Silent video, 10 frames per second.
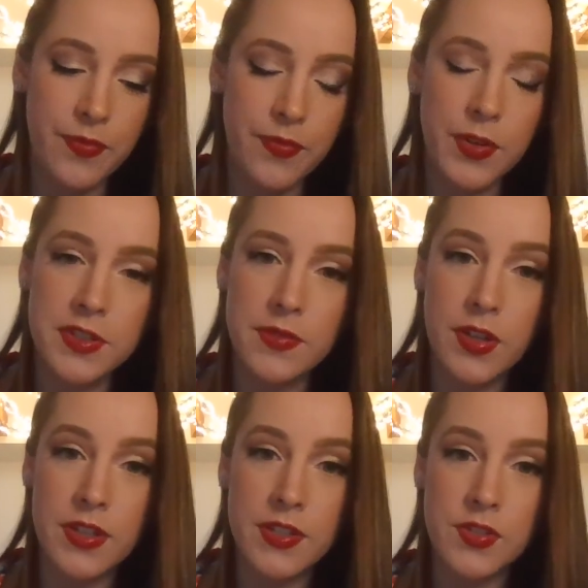first of
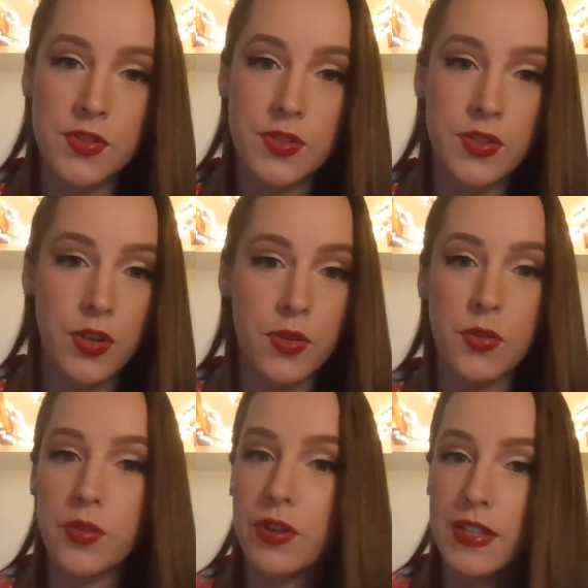all, it's
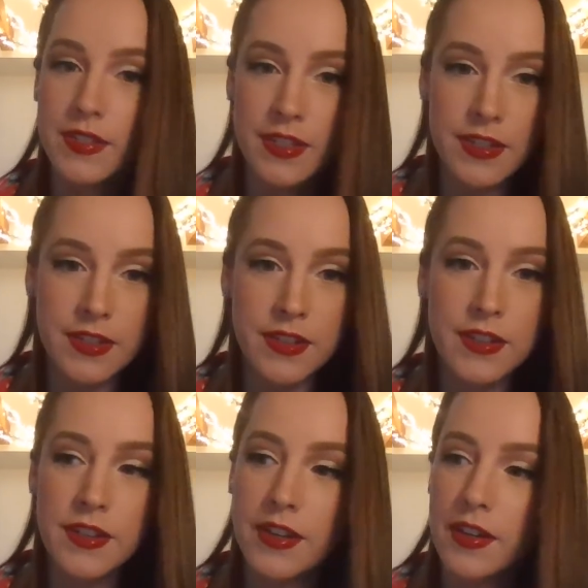so greasy.
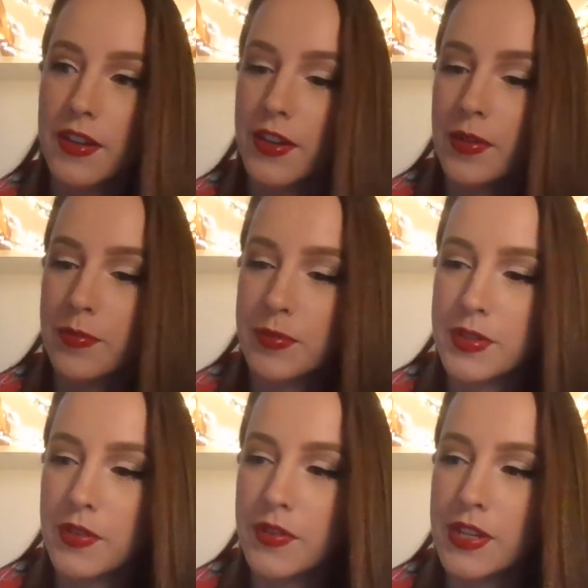
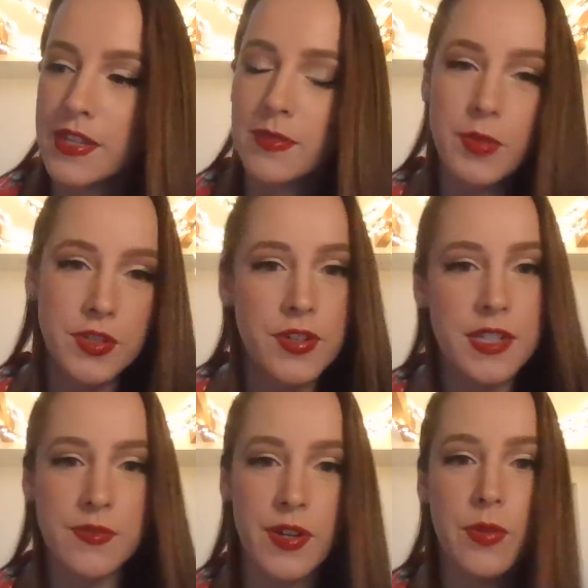So it doesn't
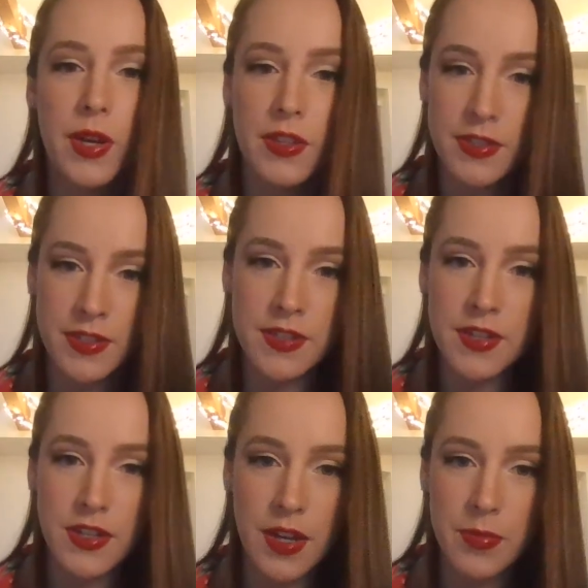moisturize very well. It sits
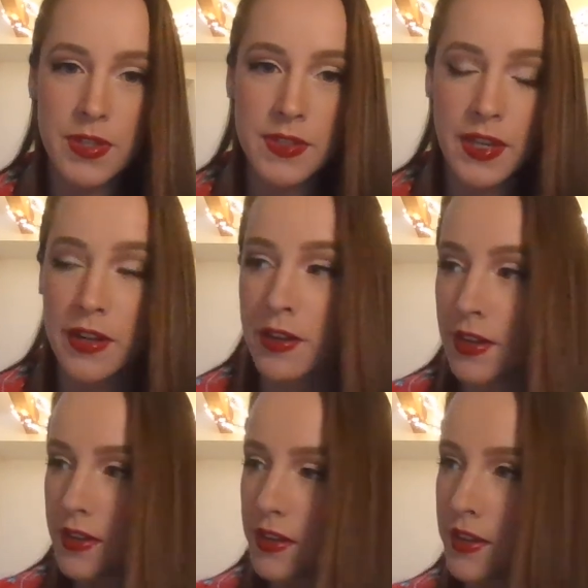on top of the skin
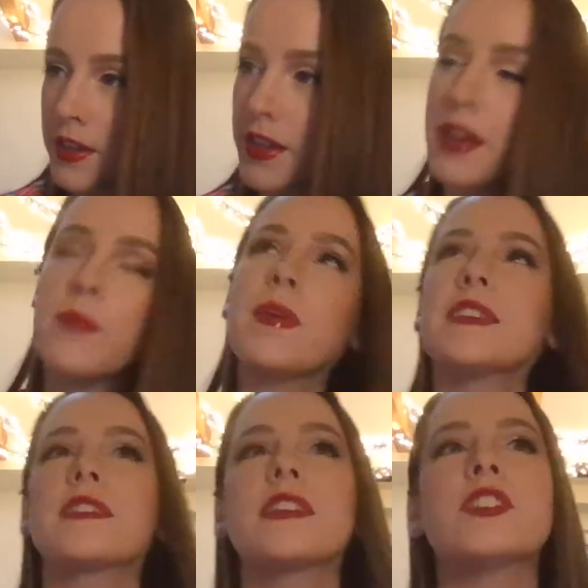and it
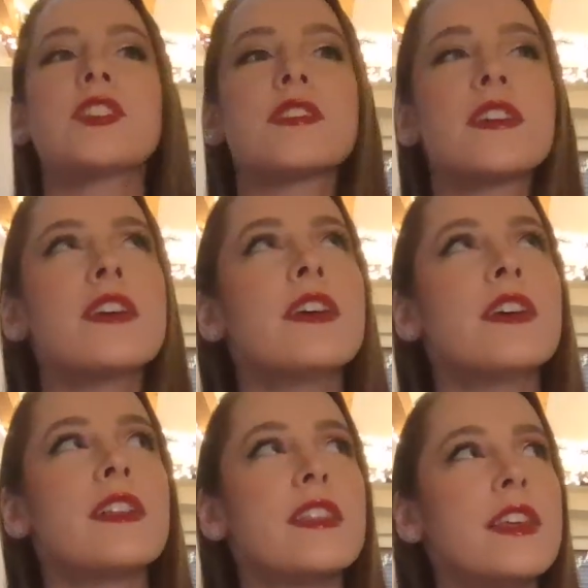basically just
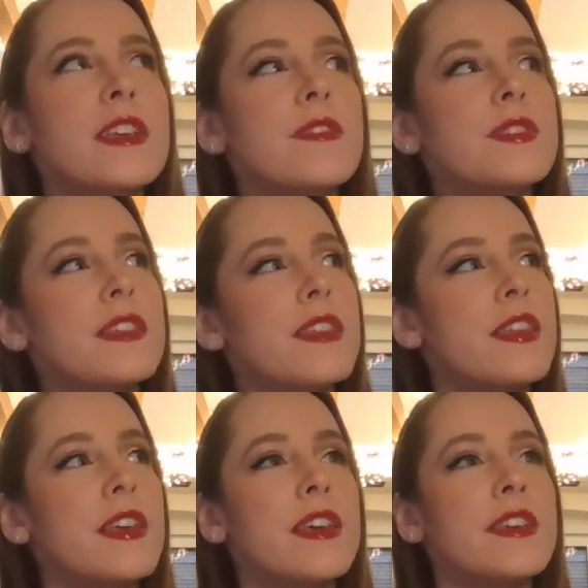leaves
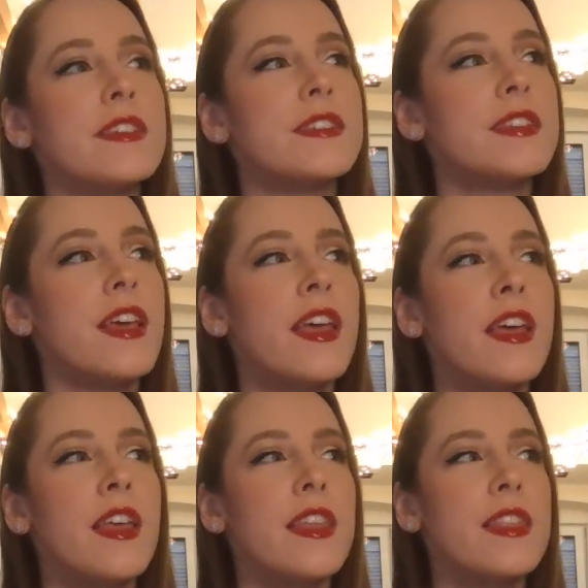this
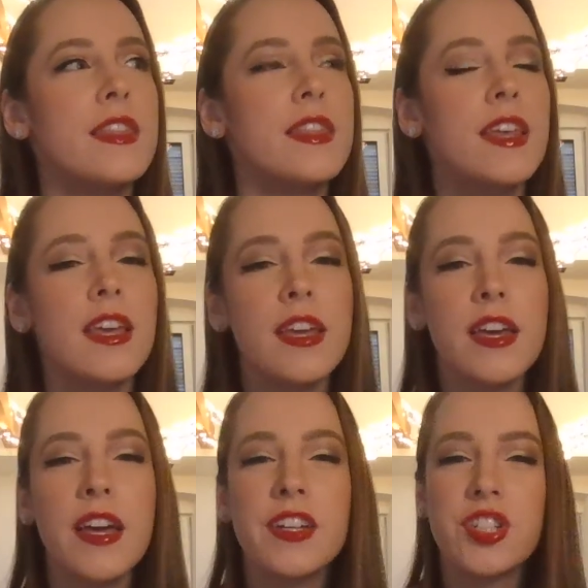
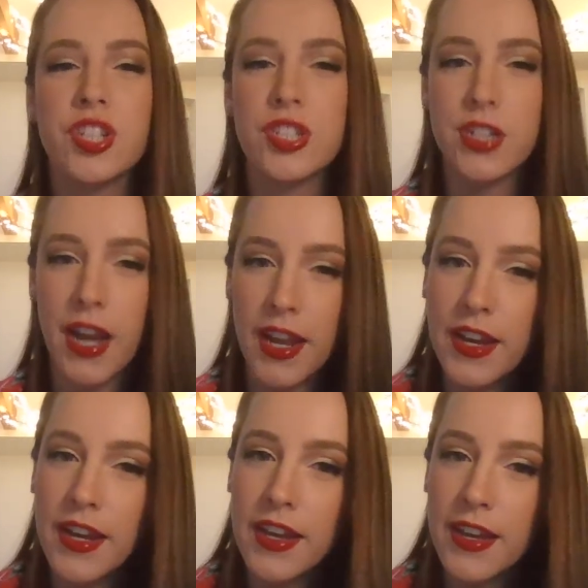thick,
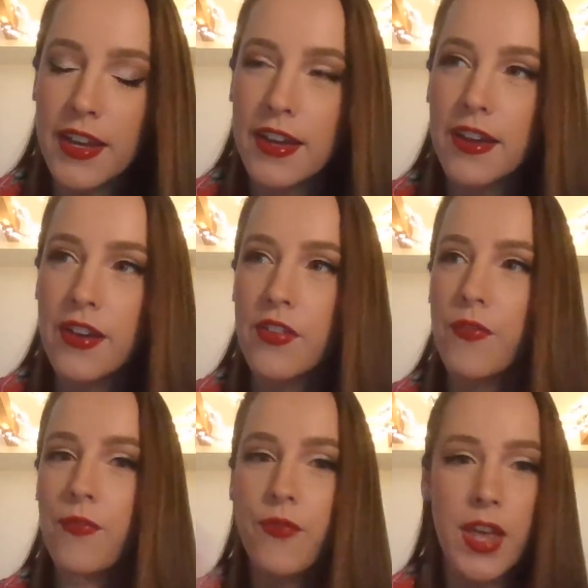shiny
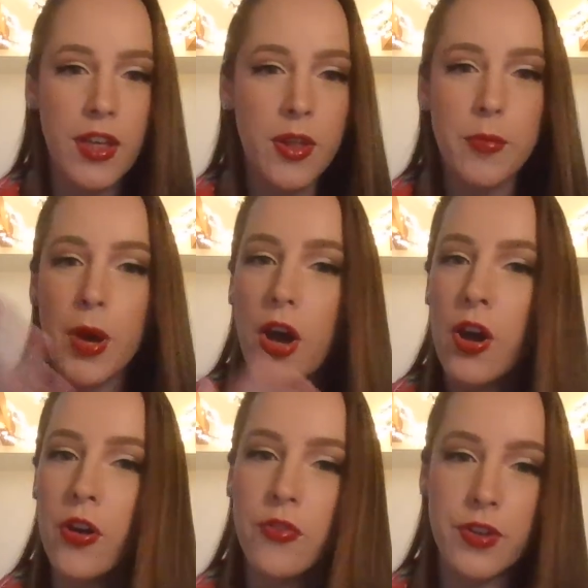film
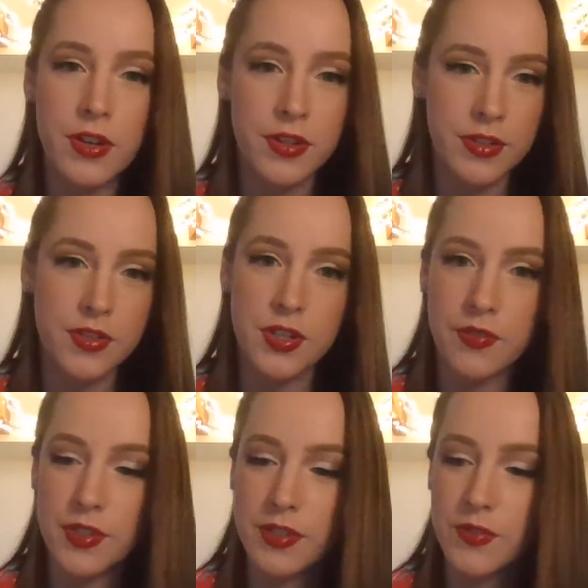over the
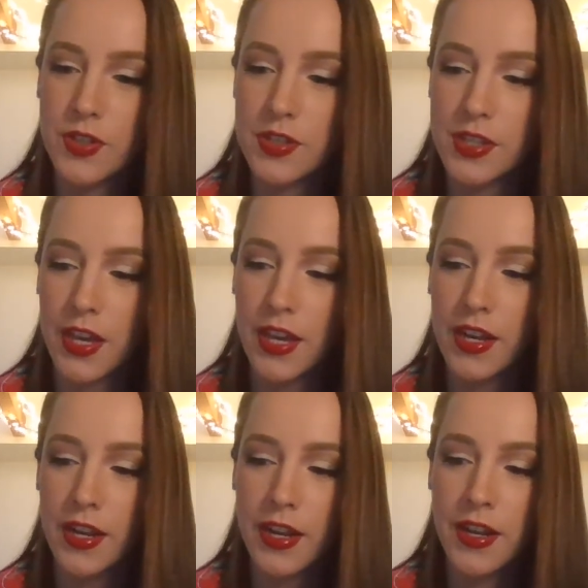surface of your
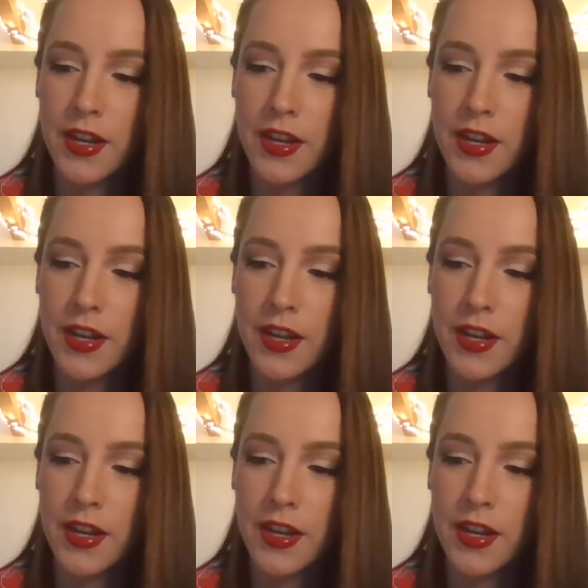skin,